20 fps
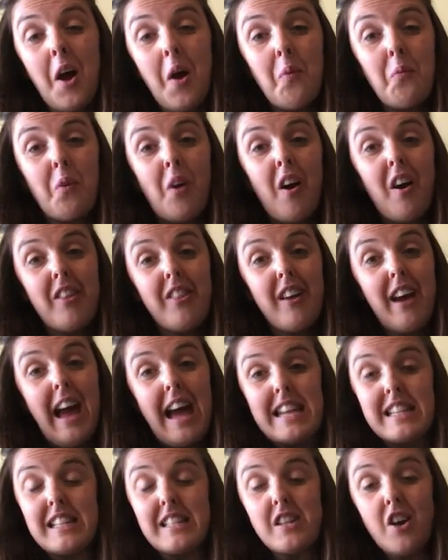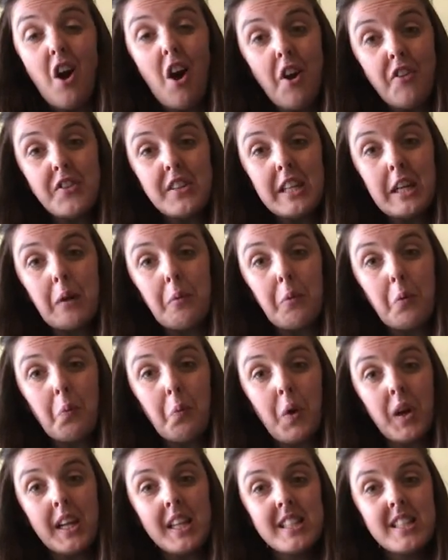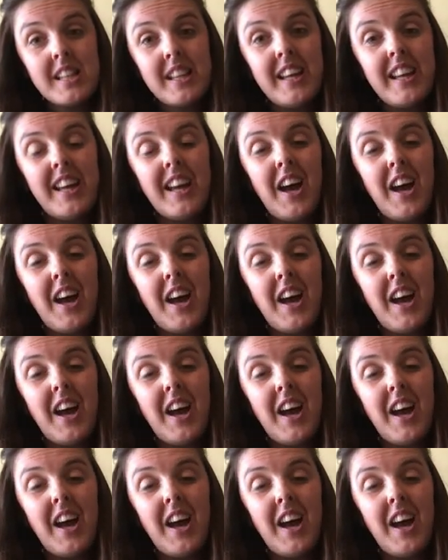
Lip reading: were either added after Gilbert White